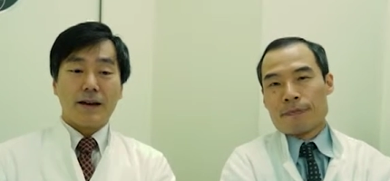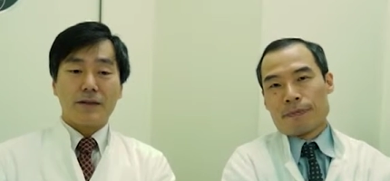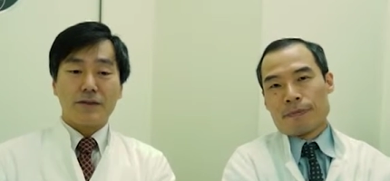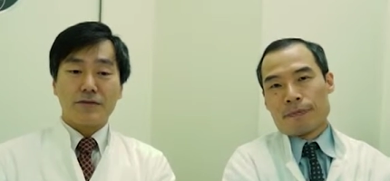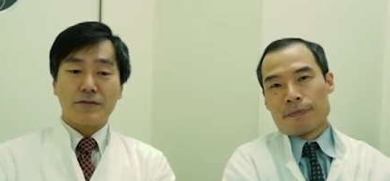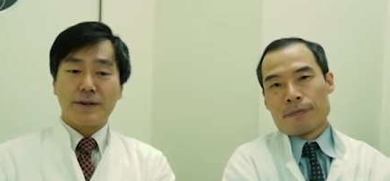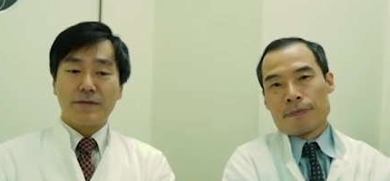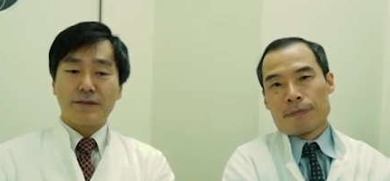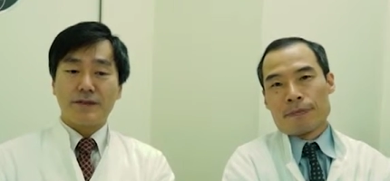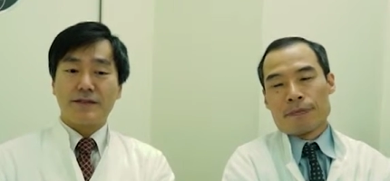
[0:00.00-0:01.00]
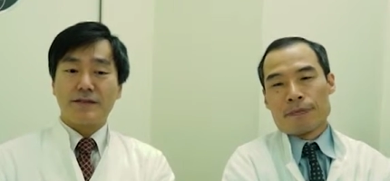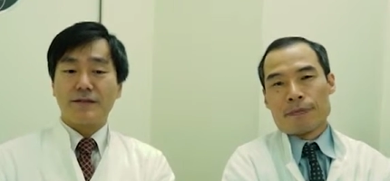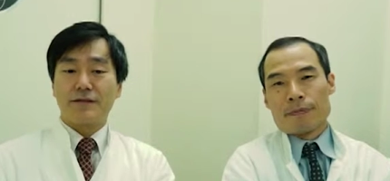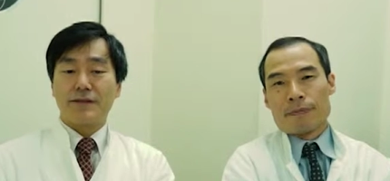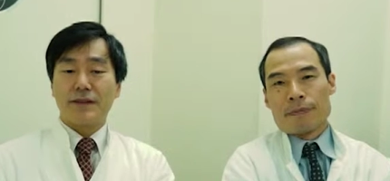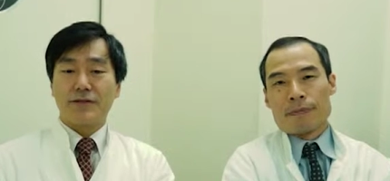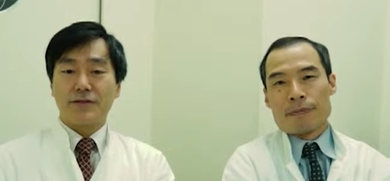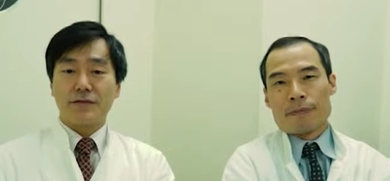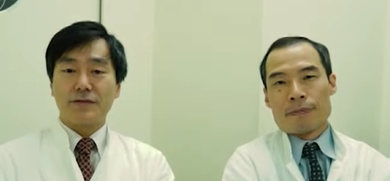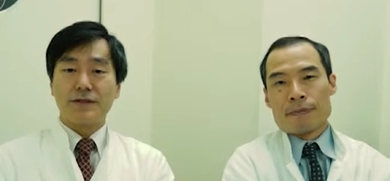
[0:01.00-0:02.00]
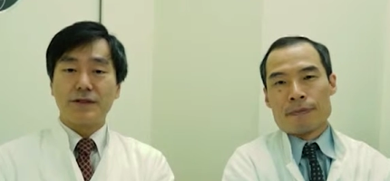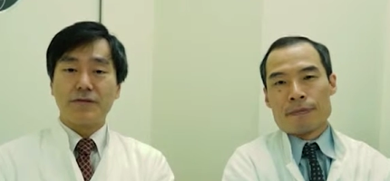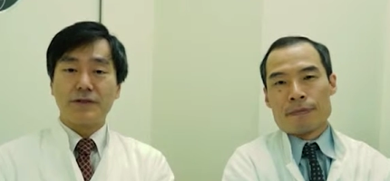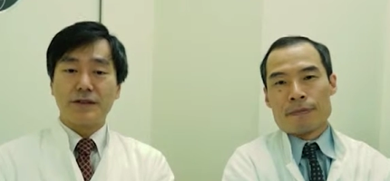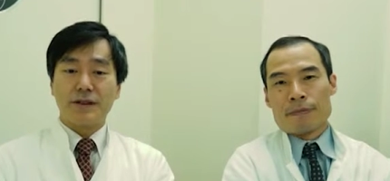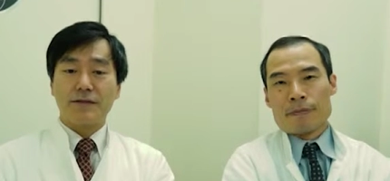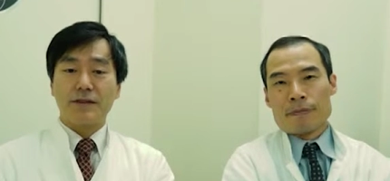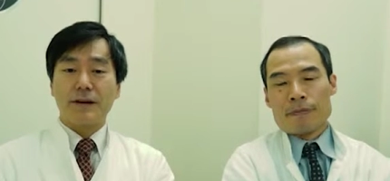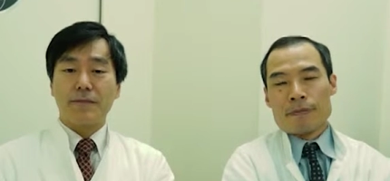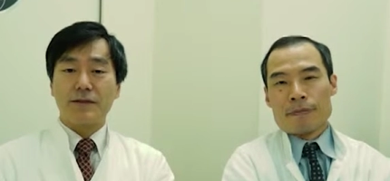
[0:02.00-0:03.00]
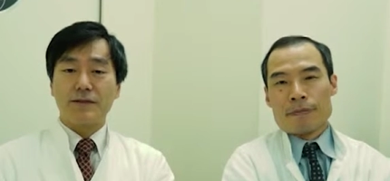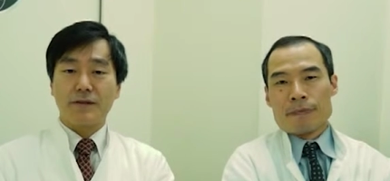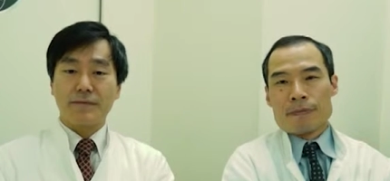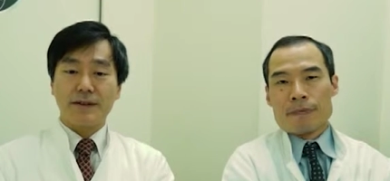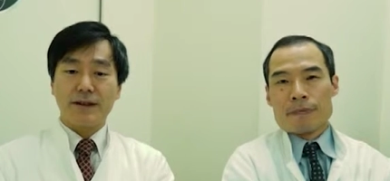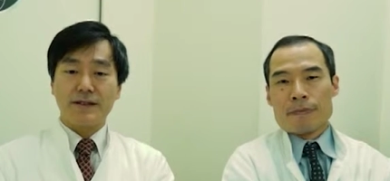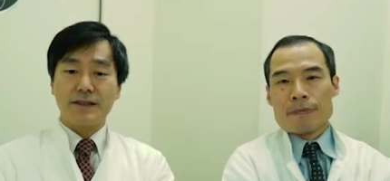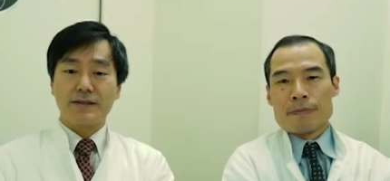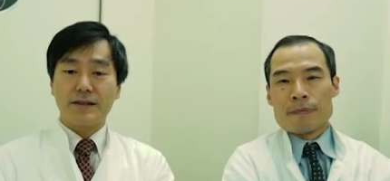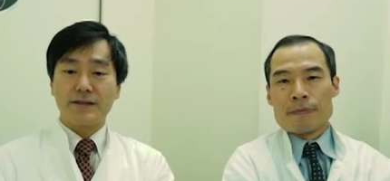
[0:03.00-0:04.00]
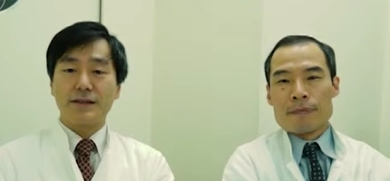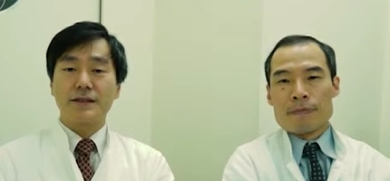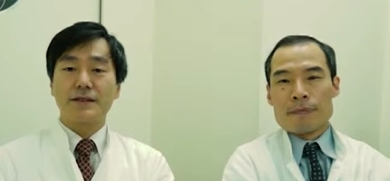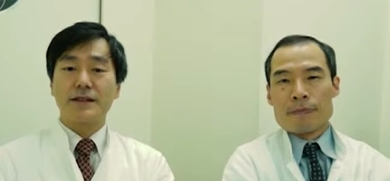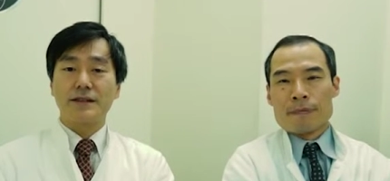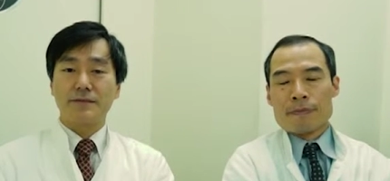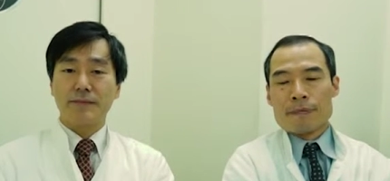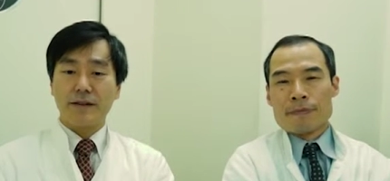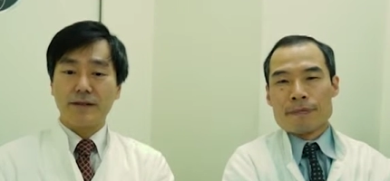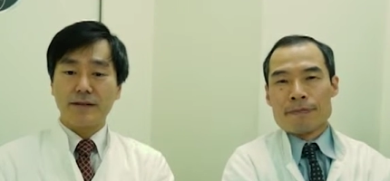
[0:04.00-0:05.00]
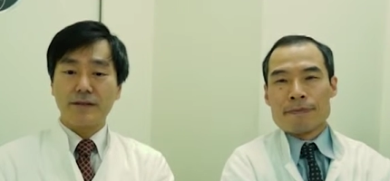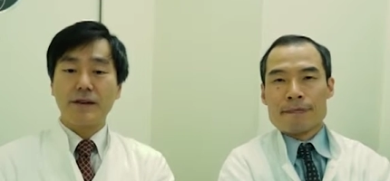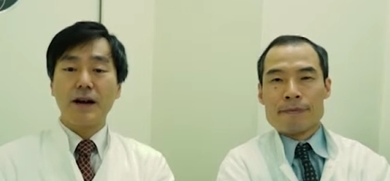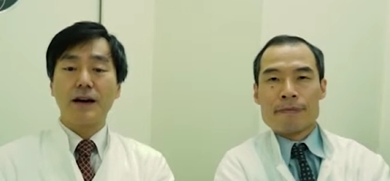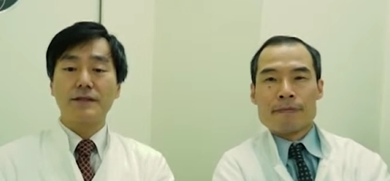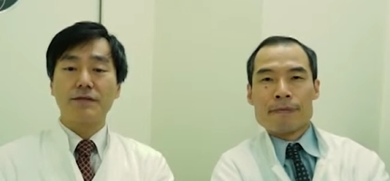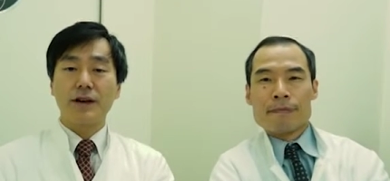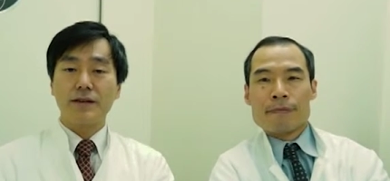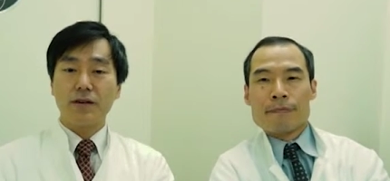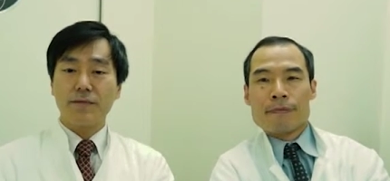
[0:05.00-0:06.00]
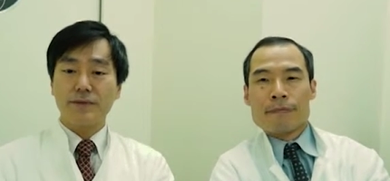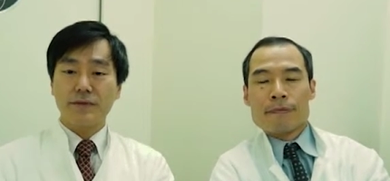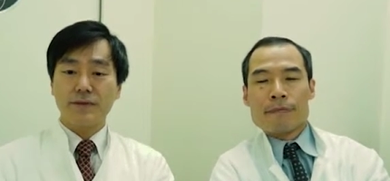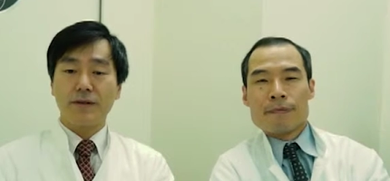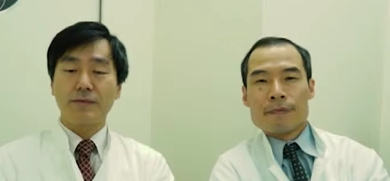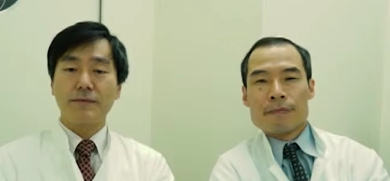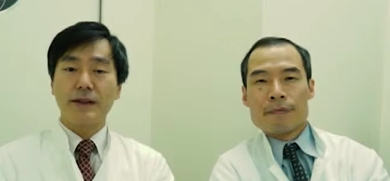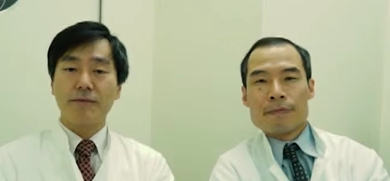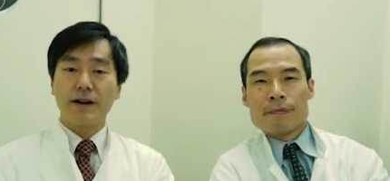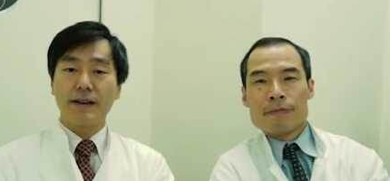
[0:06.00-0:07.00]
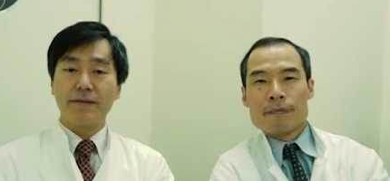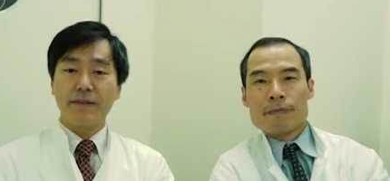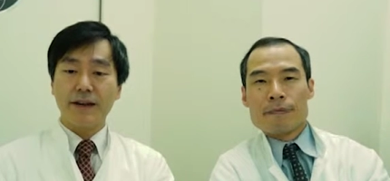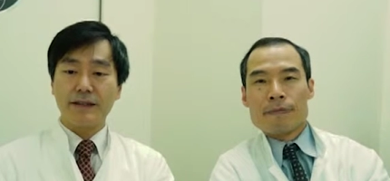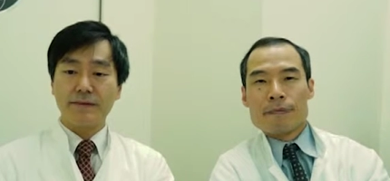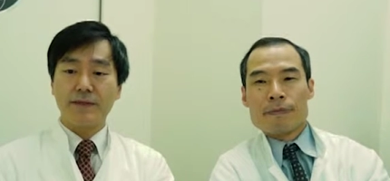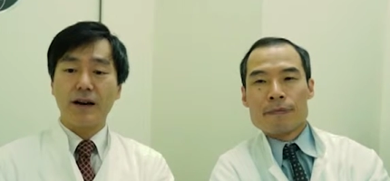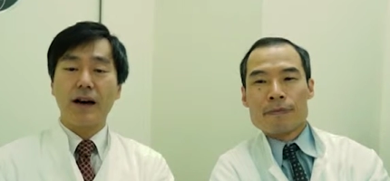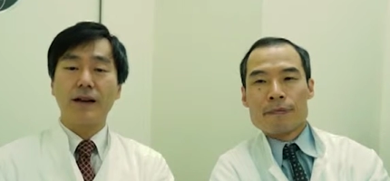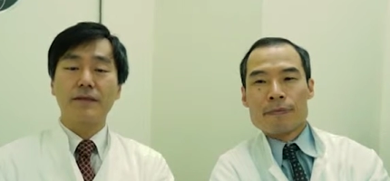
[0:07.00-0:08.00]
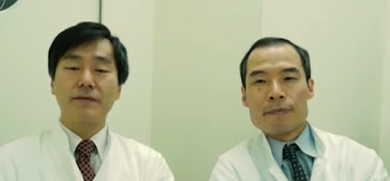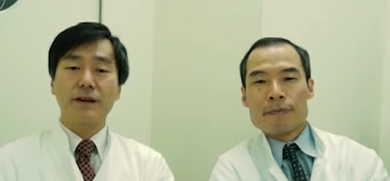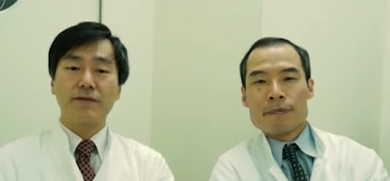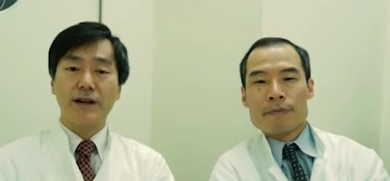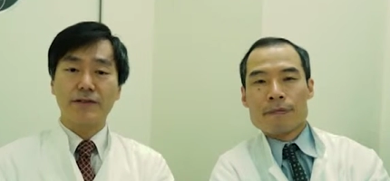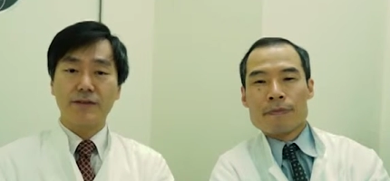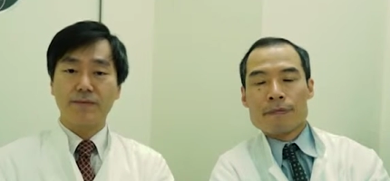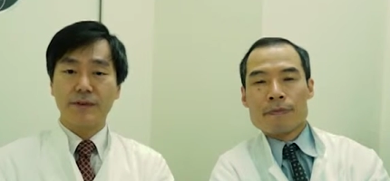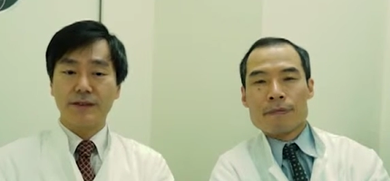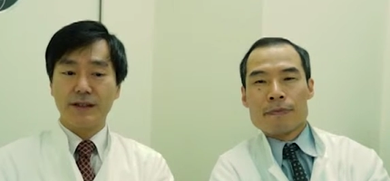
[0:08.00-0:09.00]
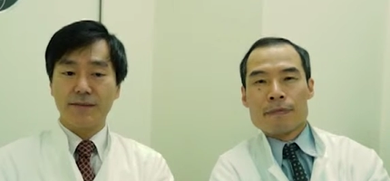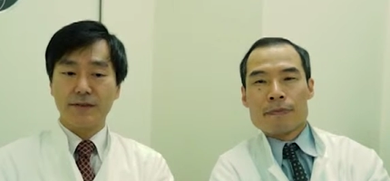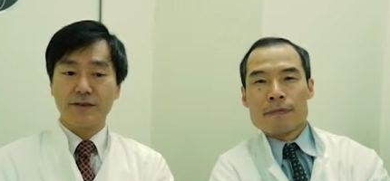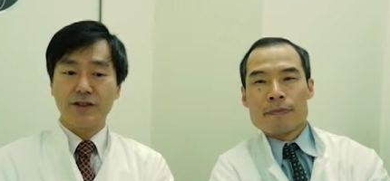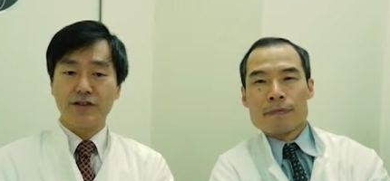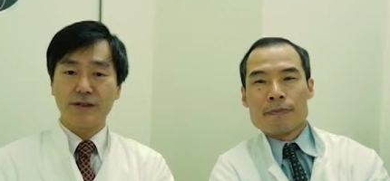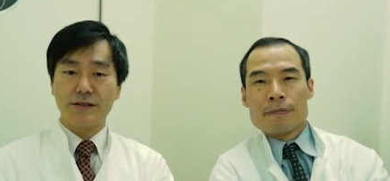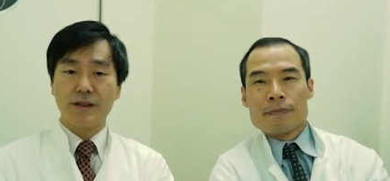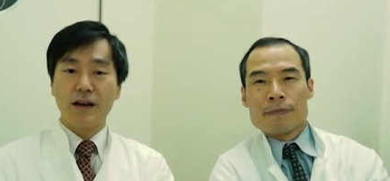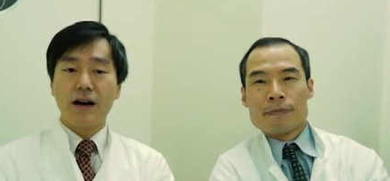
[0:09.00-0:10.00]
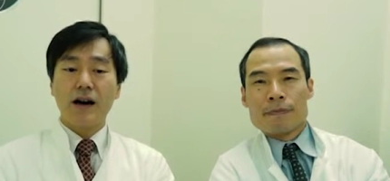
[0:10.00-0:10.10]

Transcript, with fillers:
Speaker 1: Endoscopic full thickness resection without, without laparoscopic assistance is expected as one option of minimally invasive and function preserving surgeries.